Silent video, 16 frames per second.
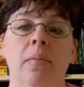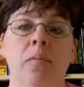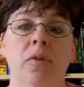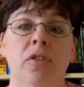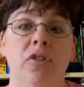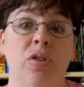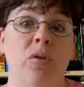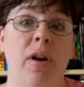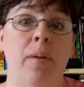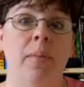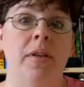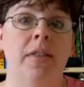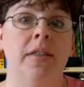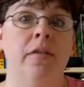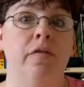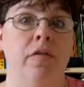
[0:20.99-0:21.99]
which are quite a
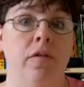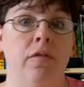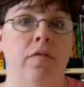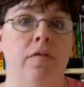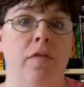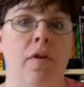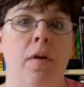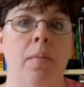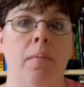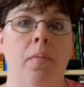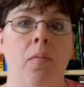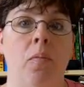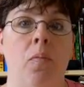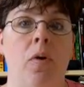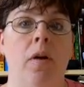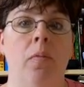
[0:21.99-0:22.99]
bit different
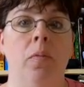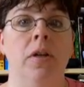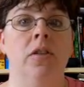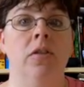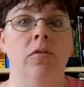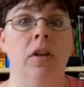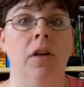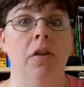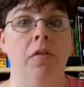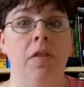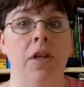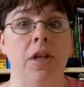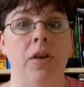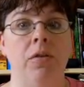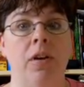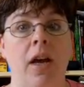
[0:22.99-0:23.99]
from what we do here in
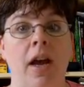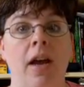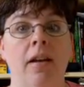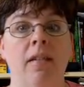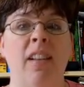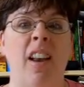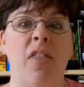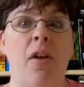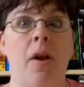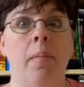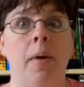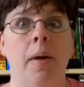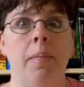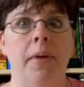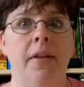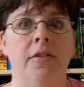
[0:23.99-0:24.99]
the UK. I thought it
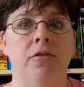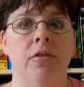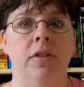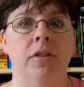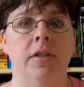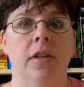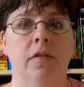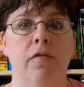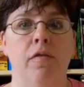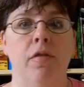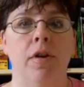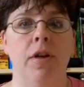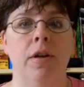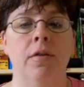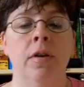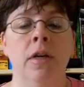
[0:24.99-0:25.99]
might be interesting
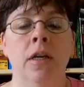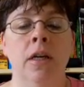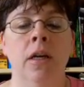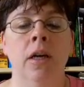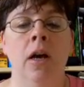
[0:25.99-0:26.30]
for you.